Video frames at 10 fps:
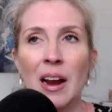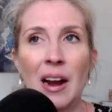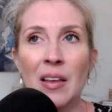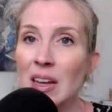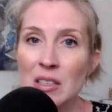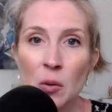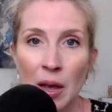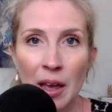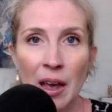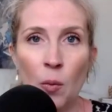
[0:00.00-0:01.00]
And that's
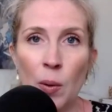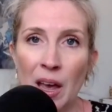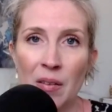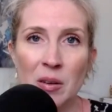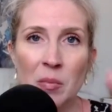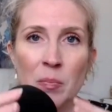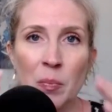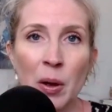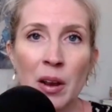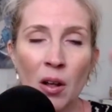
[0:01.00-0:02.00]
okay. We have to
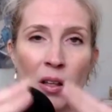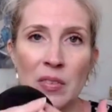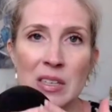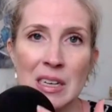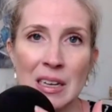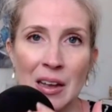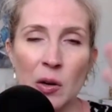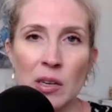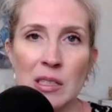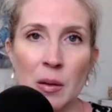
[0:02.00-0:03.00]
put all of this
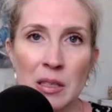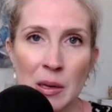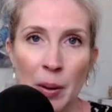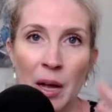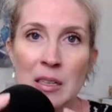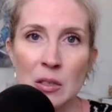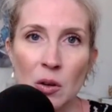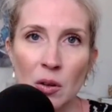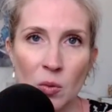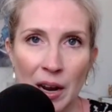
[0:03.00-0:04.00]
together. It's a
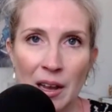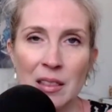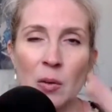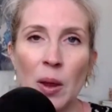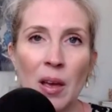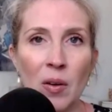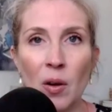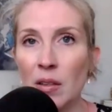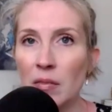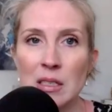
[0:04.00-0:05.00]
puzzle, right? That we have
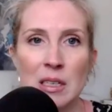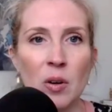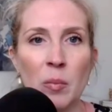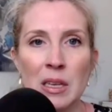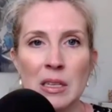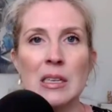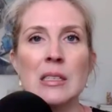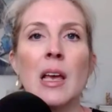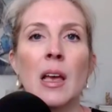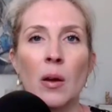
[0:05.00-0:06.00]
all of these different pieces
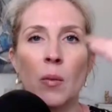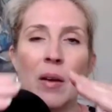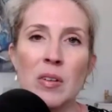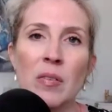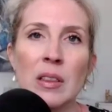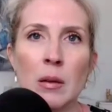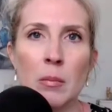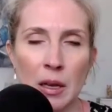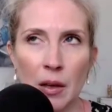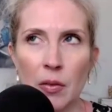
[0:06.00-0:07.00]
and we have to fit them
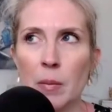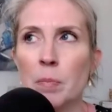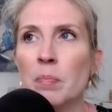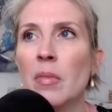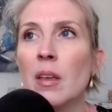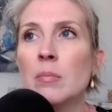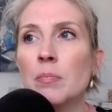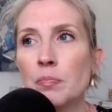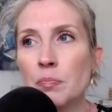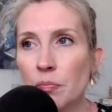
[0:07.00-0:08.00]
together.
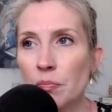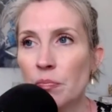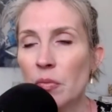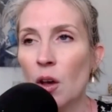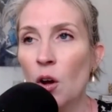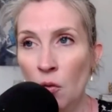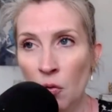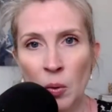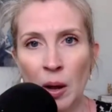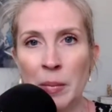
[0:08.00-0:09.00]

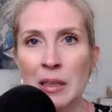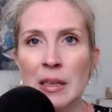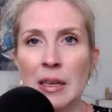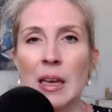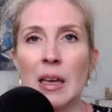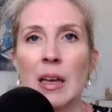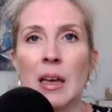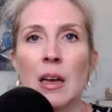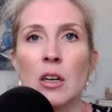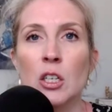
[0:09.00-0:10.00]
Overwhelmingly,
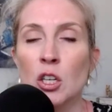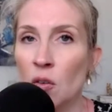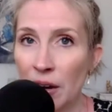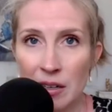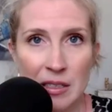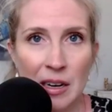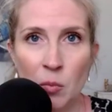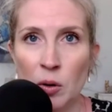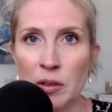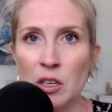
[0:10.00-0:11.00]
don't vaccinate
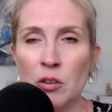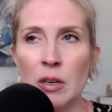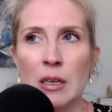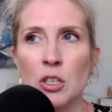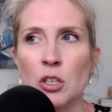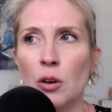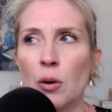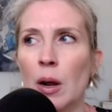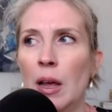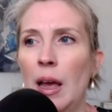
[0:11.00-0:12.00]
more than you need
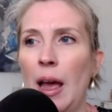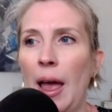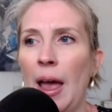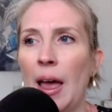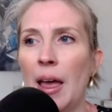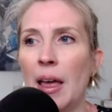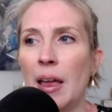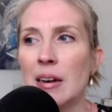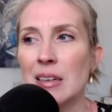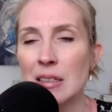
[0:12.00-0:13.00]
to.
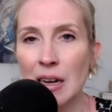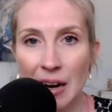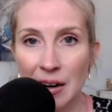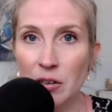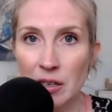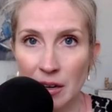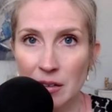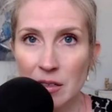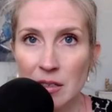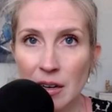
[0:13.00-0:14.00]
And titer
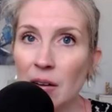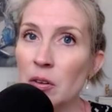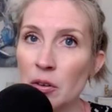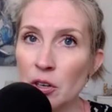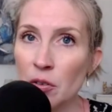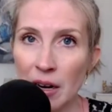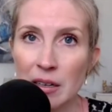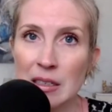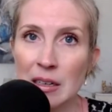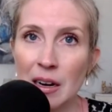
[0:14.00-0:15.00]
test after you
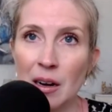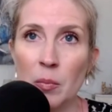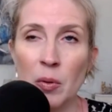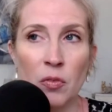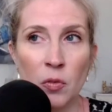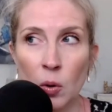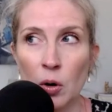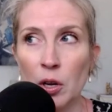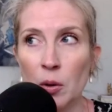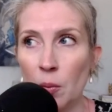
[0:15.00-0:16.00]
vaccinate before
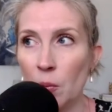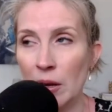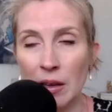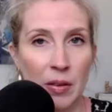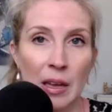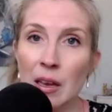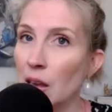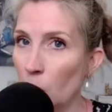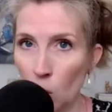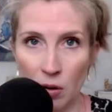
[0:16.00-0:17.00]
you give
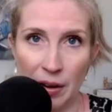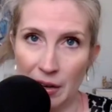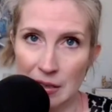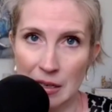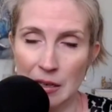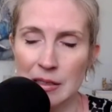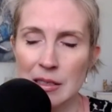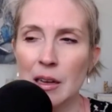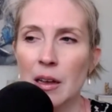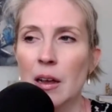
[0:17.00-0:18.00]
any more vaccines.
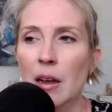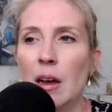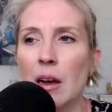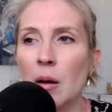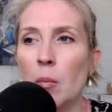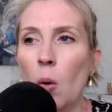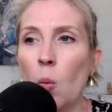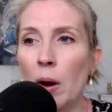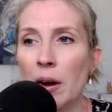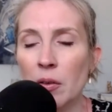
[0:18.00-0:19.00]

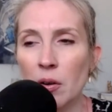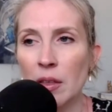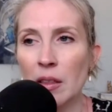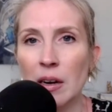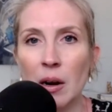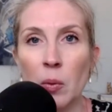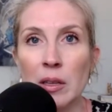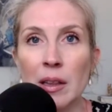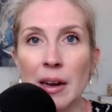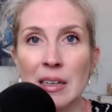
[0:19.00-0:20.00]
One other thing that I
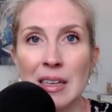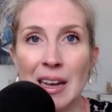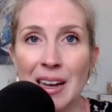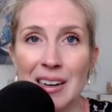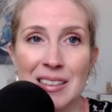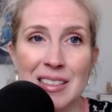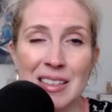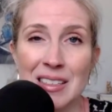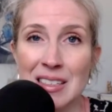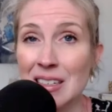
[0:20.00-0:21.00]
would like to add is
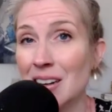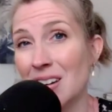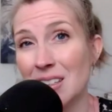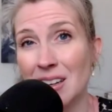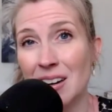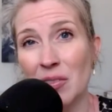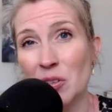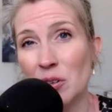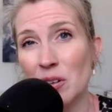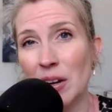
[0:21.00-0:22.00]
detoxing
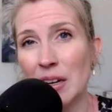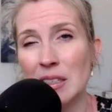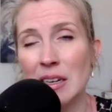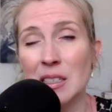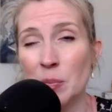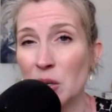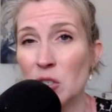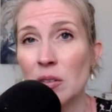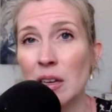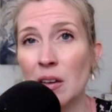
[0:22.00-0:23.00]
after a vaccine,
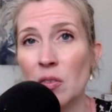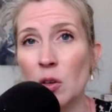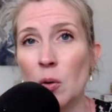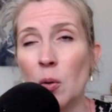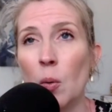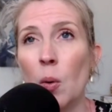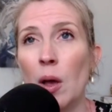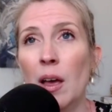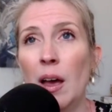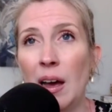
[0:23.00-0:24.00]
especially if you
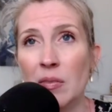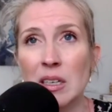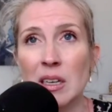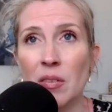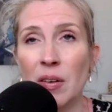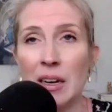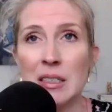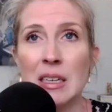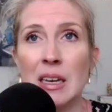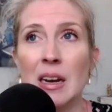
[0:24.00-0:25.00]
have to give a
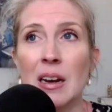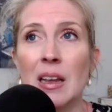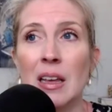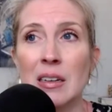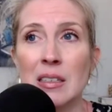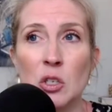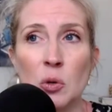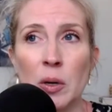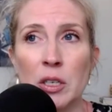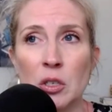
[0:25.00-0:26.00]
vaccine in a
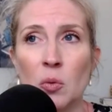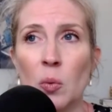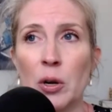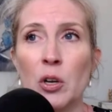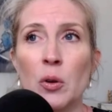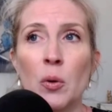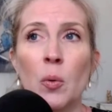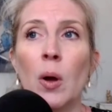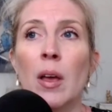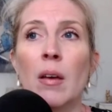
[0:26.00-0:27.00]
situation where
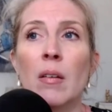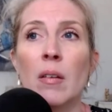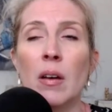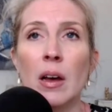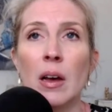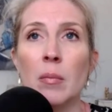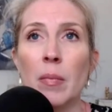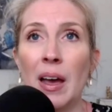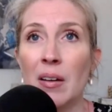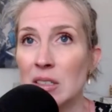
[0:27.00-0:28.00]
you
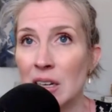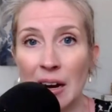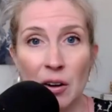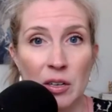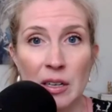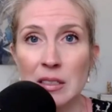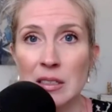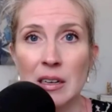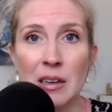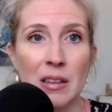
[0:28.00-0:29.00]
have titer
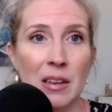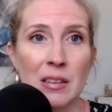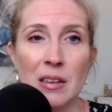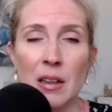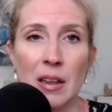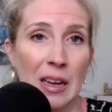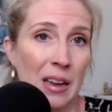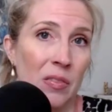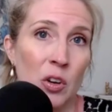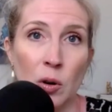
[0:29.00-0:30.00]
tested and like
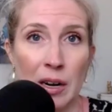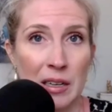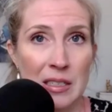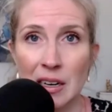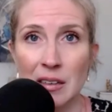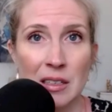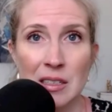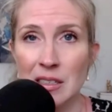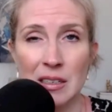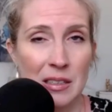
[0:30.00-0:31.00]
if you're in a state that
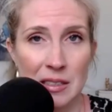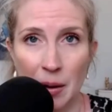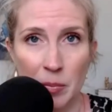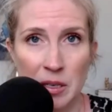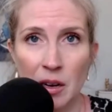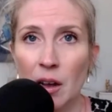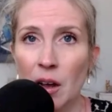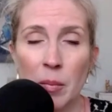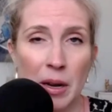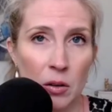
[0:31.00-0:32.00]
doesn't accept
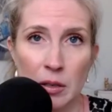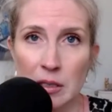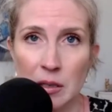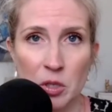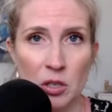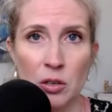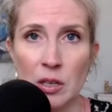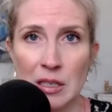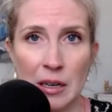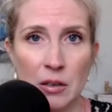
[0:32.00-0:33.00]
a medical exemption or
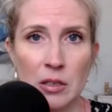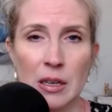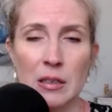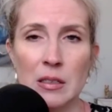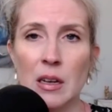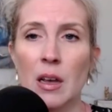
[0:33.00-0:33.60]
a titer test.